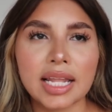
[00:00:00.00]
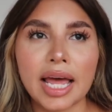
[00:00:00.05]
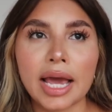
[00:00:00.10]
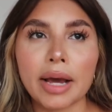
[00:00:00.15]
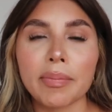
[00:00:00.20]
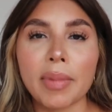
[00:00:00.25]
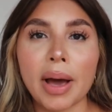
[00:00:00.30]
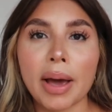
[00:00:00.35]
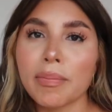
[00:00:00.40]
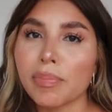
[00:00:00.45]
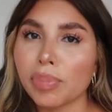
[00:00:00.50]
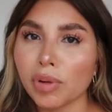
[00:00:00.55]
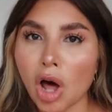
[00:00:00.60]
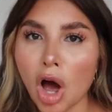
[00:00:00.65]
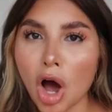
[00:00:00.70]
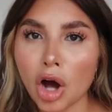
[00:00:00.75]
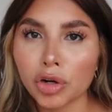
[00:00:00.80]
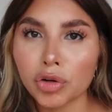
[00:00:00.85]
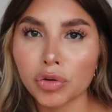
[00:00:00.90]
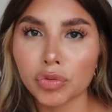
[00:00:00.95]
Like my
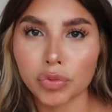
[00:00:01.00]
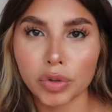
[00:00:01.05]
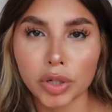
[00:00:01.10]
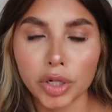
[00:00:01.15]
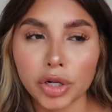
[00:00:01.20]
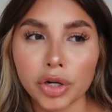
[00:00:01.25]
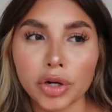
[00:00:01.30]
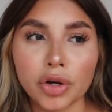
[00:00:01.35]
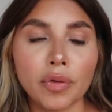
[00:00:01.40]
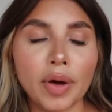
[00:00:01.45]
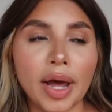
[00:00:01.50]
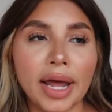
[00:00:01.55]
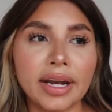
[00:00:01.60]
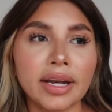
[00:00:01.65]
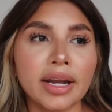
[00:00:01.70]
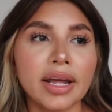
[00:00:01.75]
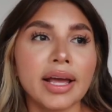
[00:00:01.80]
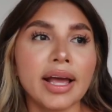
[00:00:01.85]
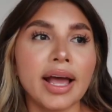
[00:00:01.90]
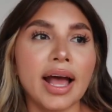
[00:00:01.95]
blog grew
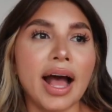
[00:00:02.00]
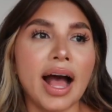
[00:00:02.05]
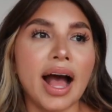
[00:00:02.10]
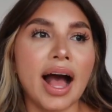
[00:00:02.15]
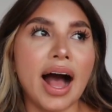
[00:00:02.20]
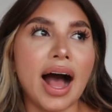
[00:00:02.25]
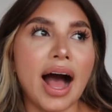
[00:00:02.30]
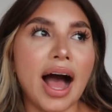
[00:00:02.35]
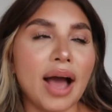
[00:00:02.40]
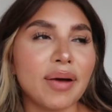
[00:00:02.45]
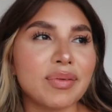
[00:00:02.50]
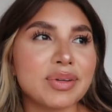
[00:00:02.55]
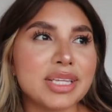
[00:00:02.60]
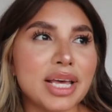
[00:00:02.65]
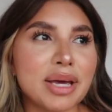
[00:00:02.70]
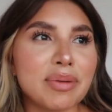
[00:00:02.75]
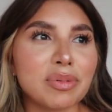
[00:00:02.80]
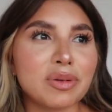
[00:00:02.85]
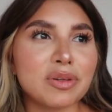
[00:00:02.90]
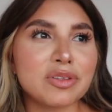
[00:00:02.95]
and I was
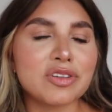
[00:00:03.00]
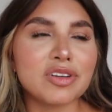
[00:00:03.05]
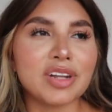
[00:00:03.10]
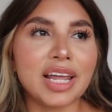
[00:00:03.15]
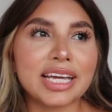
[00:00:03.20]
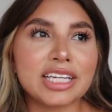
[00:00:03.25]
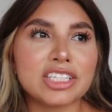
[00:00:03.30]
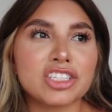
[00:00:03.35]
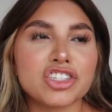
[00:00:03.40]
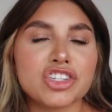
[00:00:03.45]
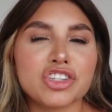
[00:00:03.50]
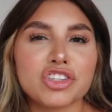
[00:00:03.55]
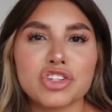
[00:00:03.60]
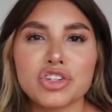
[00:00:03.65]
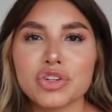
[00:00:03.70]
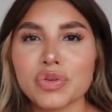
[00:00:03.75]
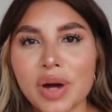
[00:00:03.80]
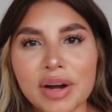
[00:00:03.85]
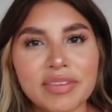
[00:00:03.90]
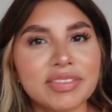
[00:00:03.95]
able to like just
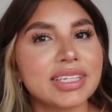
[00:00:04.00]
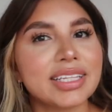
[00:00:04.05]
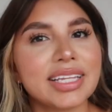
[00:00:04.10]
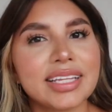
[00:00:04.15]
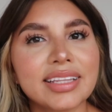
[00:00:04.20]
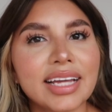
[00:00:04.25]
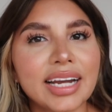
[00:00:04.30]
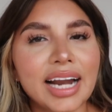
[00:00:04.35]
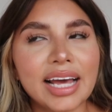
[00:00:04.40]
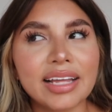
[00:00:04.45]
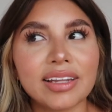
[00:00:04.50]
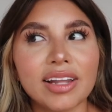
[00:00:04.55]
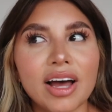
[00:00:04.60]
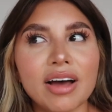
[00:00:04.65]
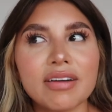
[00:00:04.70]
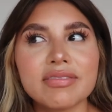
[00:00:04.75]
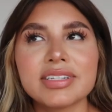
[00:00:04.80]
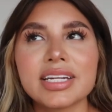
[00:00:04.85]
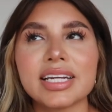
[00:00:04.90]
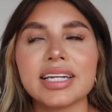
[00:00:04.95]
do everything that I
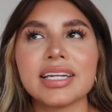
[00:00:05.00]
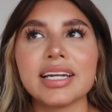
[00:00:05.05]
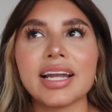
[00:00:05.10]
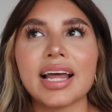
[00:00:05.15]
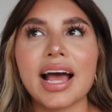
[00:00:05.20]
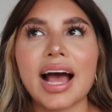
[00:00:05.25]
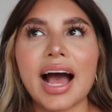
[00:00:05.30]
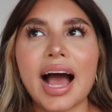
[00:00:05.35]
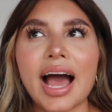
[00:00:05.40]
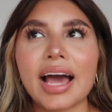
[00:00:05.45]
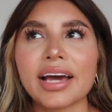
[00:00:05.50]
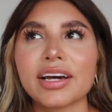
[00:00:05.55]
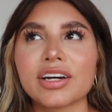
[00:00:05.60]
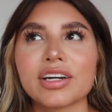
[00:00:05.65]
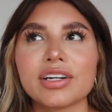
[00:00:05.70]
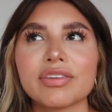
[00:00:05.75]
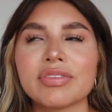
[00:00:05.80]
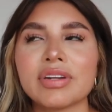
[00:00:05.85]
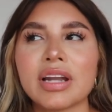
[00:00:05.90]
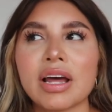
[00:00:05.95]
loved, and I
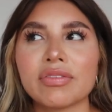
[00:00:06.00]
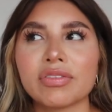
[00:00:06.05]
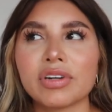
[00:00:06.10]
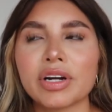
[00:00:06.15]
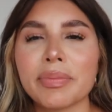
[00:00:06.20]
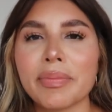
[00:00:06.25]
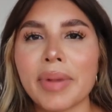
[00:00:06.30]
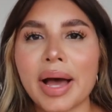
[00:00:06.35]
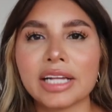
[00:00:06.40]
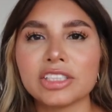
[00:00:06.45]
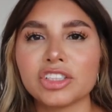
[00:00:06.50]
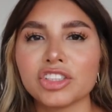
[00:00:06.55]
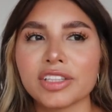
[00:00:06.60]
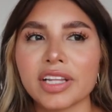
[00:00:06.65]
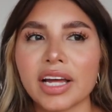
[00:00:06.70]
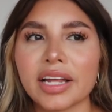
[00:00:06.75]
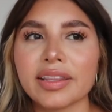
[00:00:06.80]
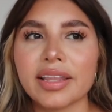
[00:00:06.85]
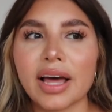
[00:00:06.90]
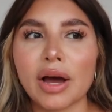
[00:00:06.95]
could have never imagined
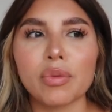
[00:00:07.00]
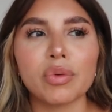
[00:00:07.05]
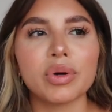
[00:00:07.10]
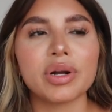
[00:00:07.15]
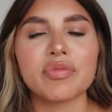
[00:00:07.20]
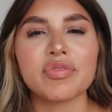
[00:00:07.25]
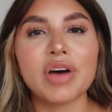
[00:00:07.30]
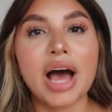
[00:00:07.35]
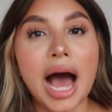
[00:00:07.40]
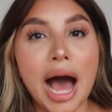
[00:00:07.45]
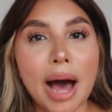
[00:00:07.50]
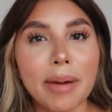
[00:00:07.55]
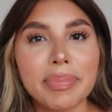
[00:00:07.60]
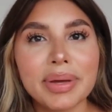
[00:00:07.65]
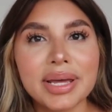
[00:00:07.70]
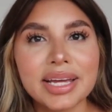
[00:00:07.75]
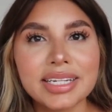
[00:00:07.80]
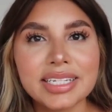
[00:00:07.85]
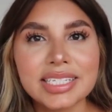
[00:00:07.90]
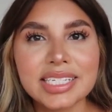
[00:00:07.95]
that that would have
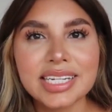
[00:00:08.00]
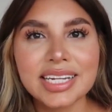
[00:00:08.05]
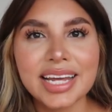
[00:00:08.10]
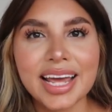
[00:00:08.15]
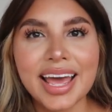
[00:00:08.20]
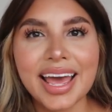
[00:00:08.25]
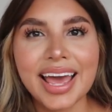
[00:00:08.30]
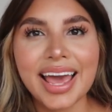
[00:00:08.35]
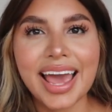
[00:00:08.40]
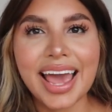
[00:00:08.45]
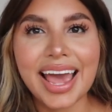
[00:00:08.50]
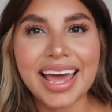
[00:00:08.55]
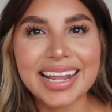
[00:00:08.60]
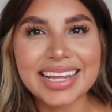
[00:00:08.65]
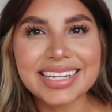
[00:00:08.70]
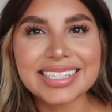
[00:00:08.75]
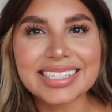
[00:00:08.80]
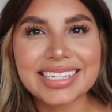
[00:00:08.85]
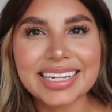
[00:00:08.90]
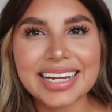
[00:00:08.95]
happened, and
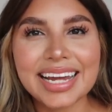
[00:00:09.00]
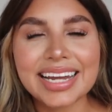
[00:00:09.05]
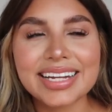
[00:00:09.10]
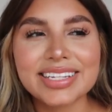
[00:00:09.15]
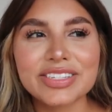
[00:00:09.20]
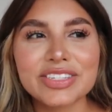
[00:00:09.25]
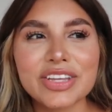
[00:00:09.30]
it did.